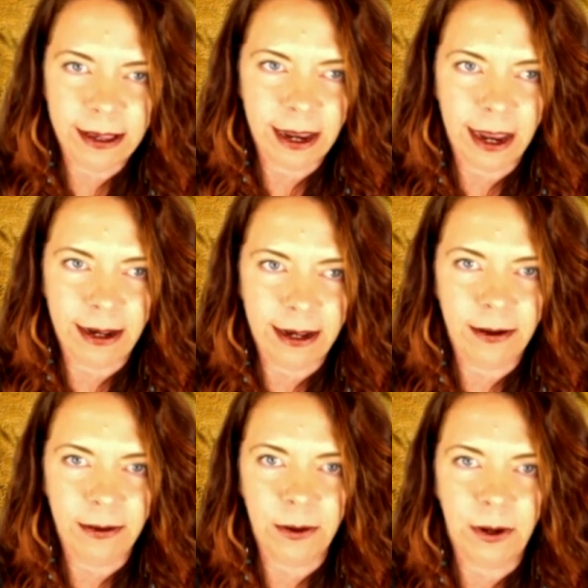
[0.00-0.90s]
I didn't
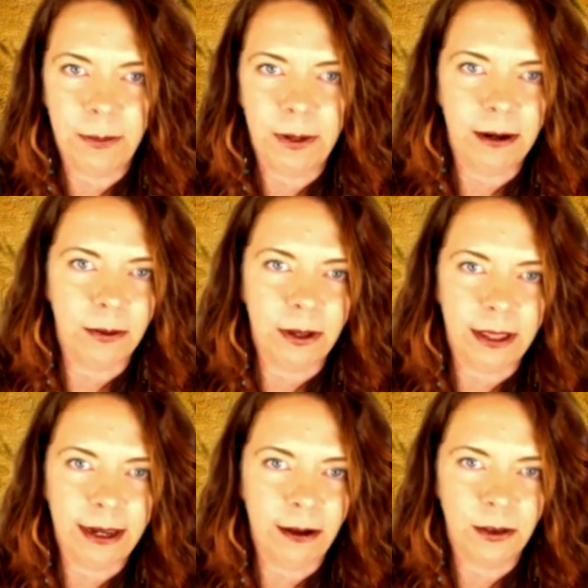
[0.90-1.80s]
grow up in a
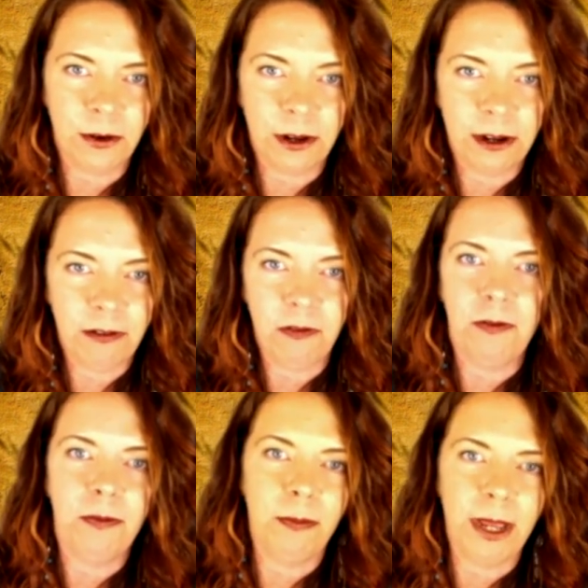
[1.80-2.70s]
really alternative
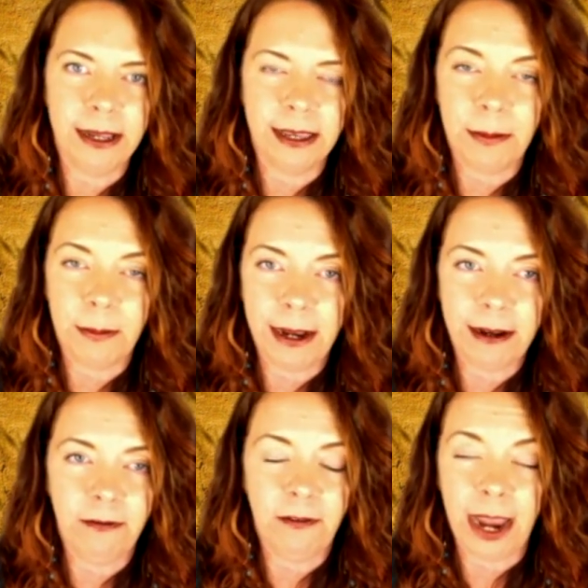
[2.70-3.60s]
medicine-minded
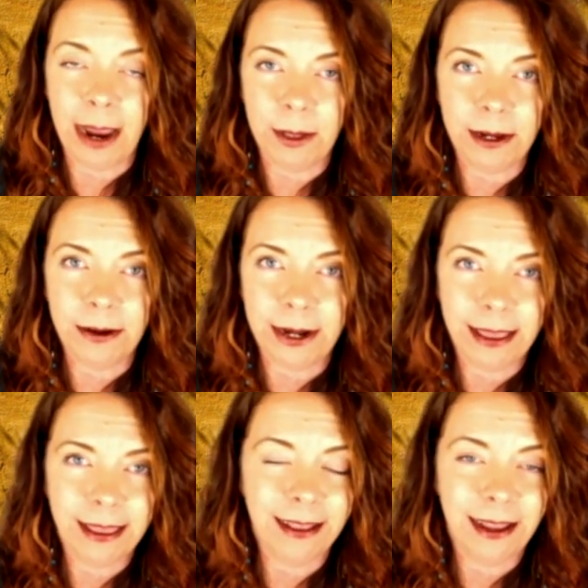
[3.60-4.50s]
family or
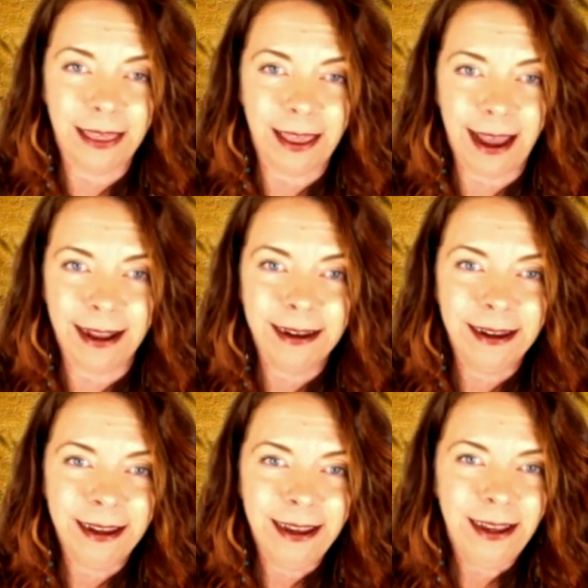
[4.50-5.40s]
anything like that.
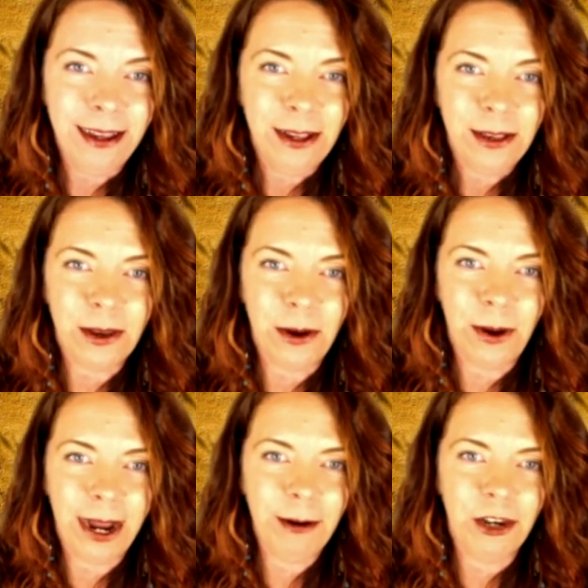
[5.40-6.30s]
So
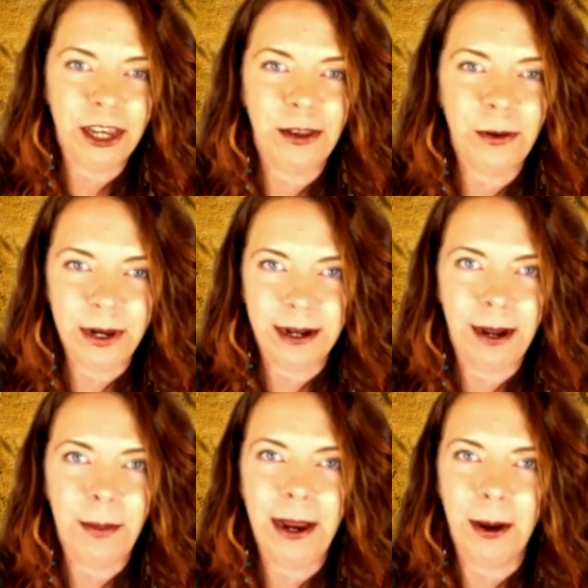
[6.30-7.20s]
I was just doing it on
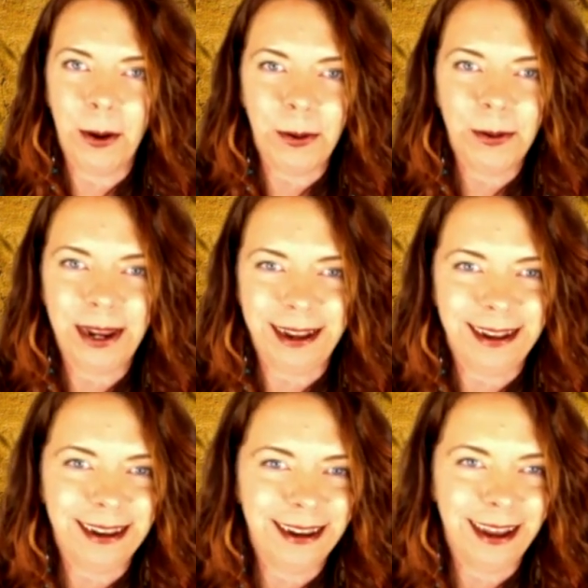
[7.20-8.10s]
my own,
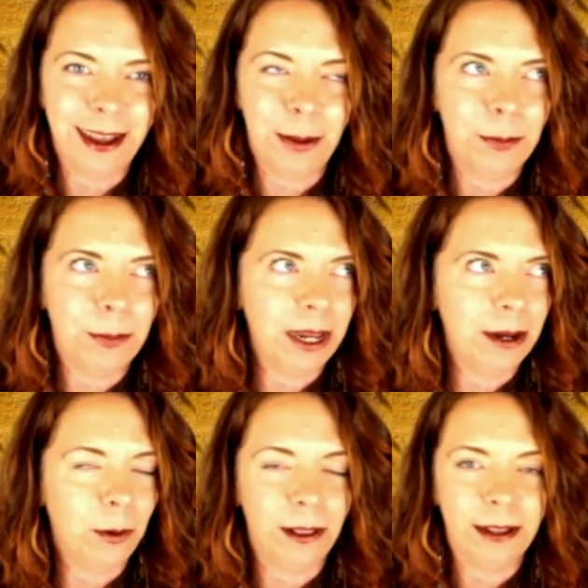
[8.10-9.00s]
and my
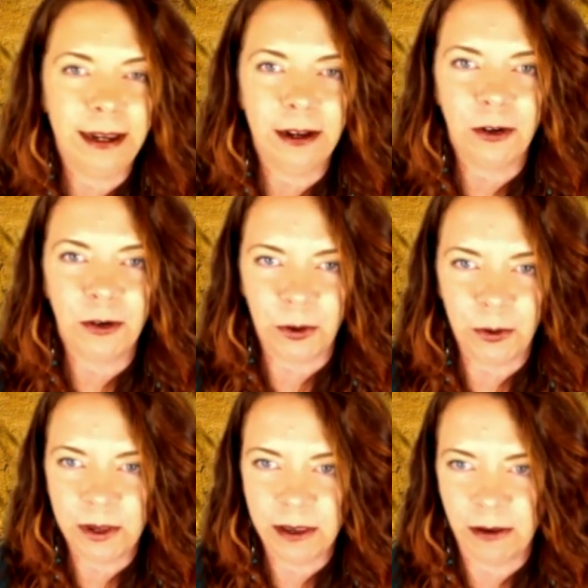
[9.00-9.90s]
quality control
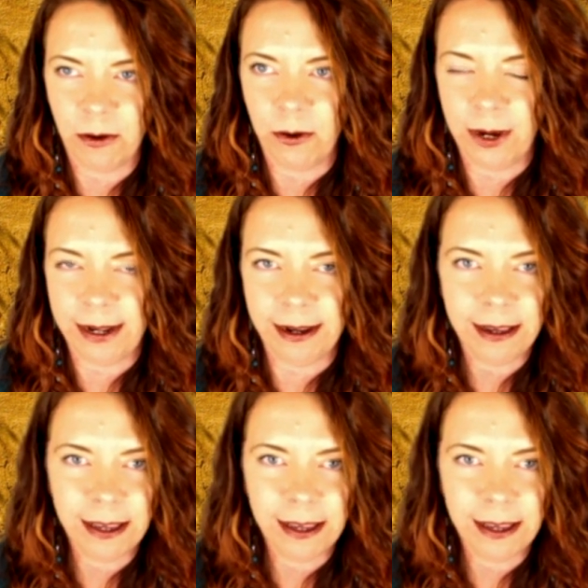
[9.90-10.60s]
was horrendous.